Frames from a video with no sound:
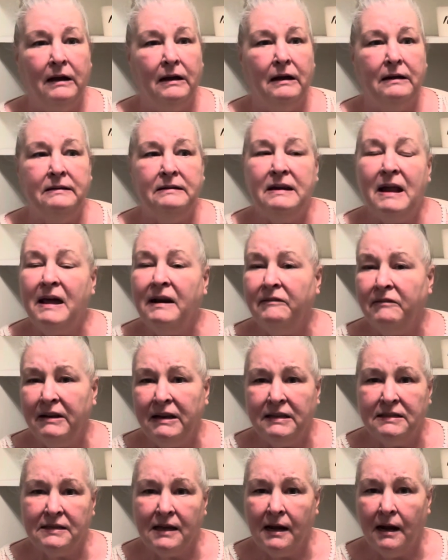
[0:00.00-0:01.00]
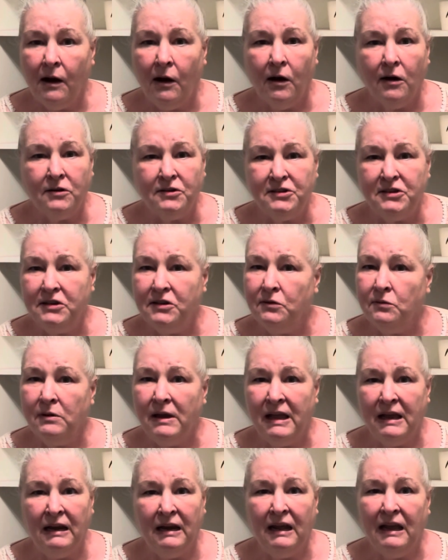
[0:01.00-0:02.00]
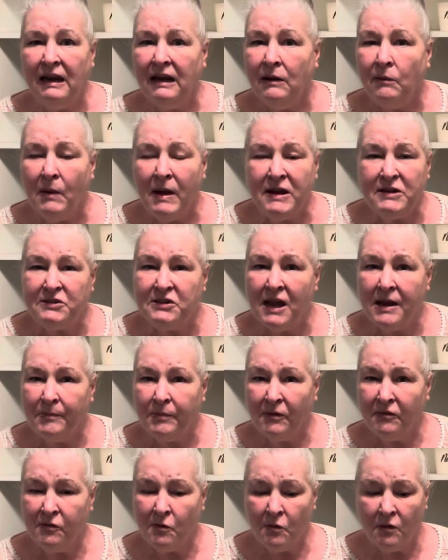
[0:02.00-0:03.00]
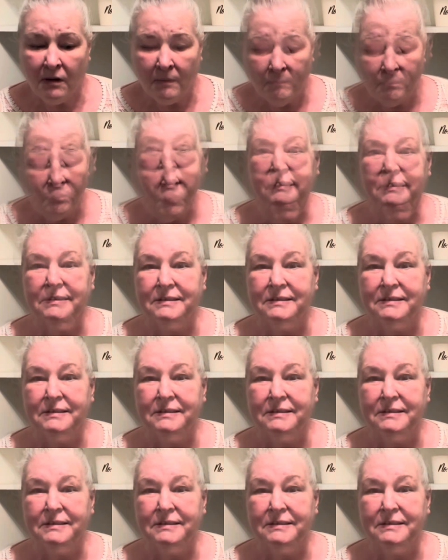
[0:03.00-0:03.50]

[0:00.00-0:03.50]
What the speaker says: None of it is going to hurt you in any way, shape, or form.